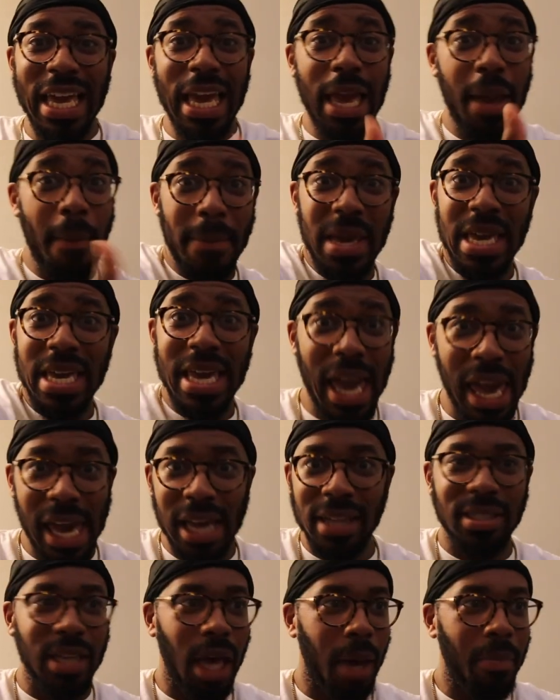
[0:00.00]

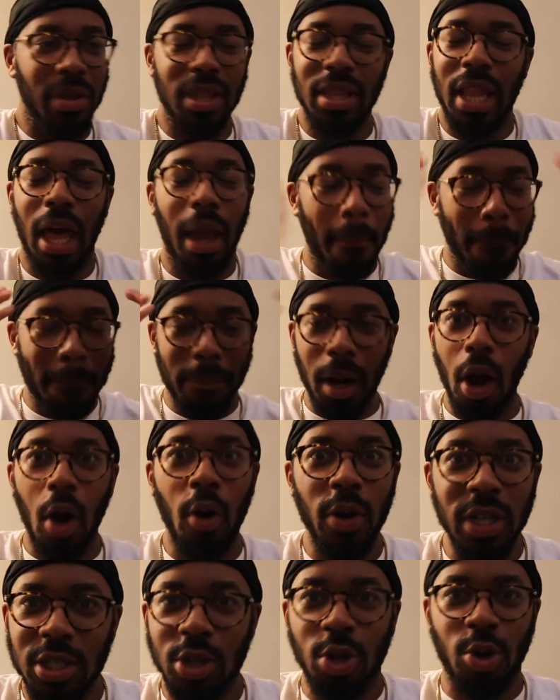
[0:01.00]
NBA type of, like,
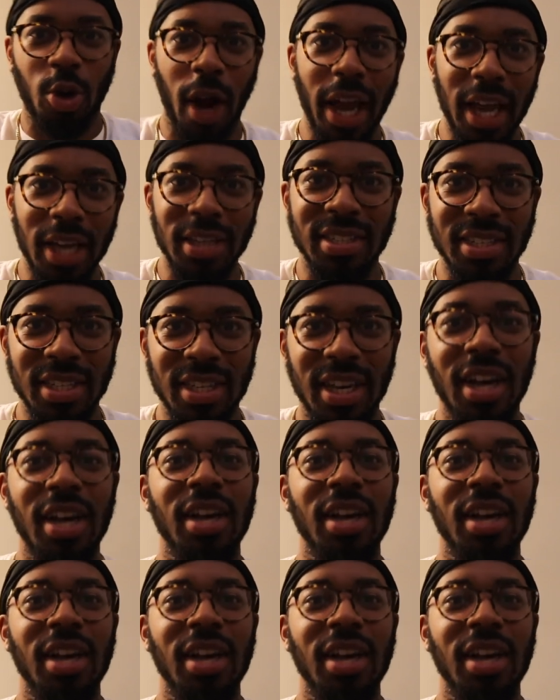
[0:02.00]
bro, it's crazy.